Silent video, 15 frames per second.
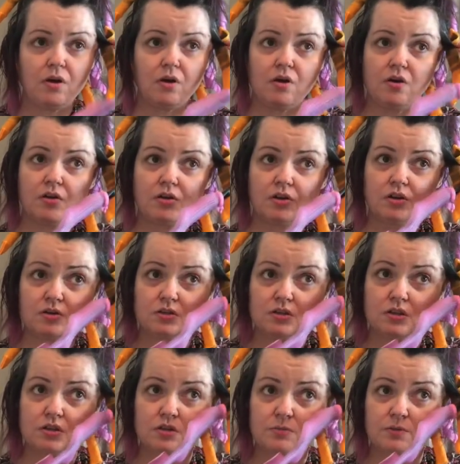on
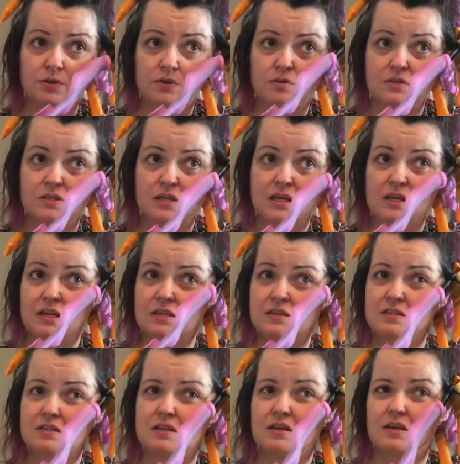YouTube use these.